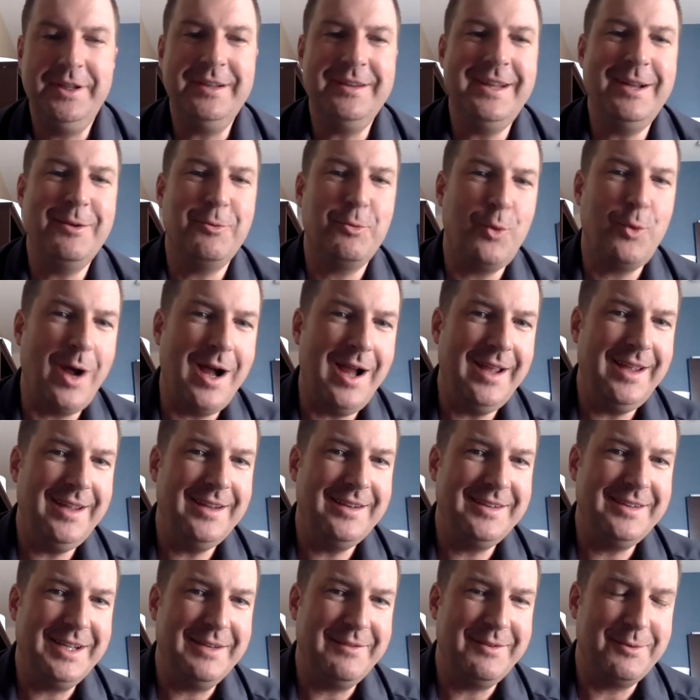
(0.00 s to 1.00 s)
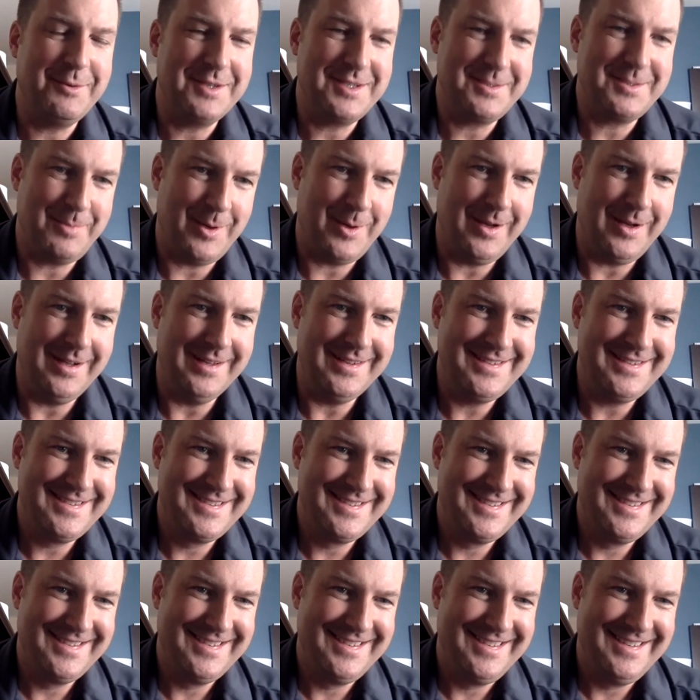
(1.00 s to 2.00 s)
can let Ryan give a
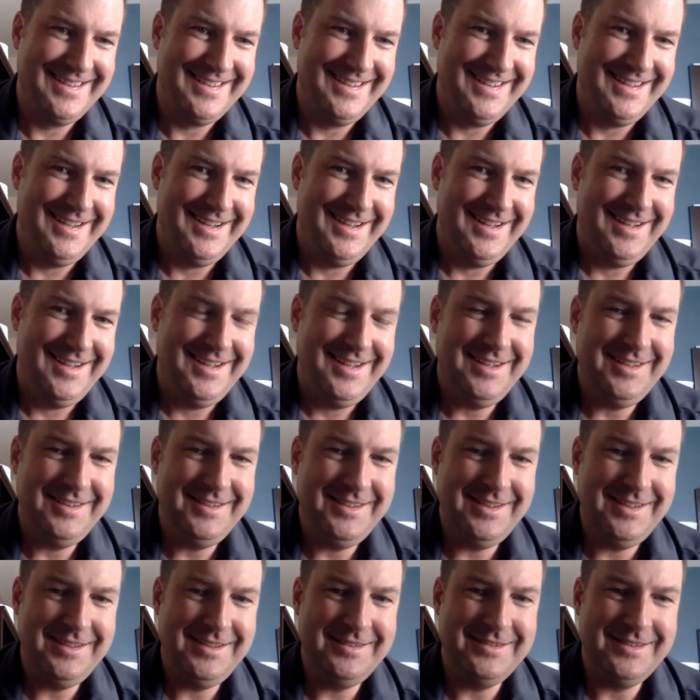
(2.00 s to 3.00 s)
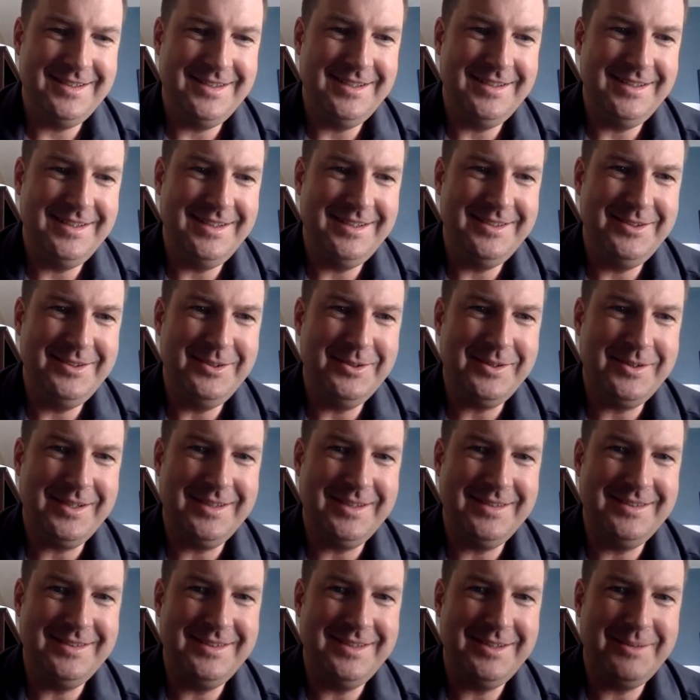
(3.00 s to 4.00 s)
response. And then you
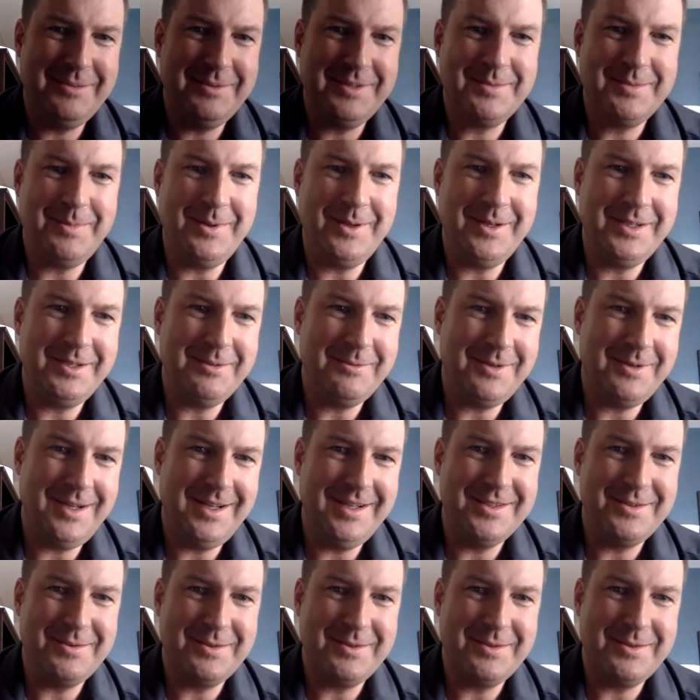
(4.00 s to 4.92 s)
can respond to Ryan's